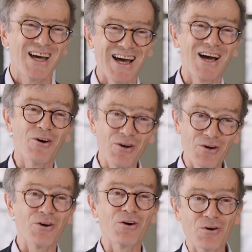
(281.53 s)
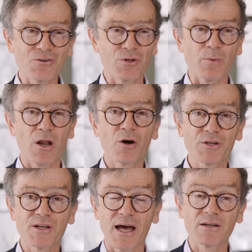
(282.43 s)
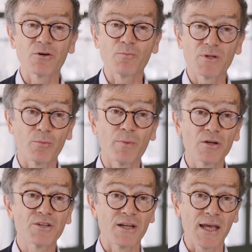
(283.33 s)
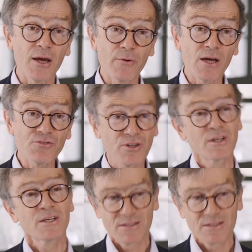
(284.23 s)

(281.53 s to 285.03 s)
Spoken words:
are deployed under metropolitan areas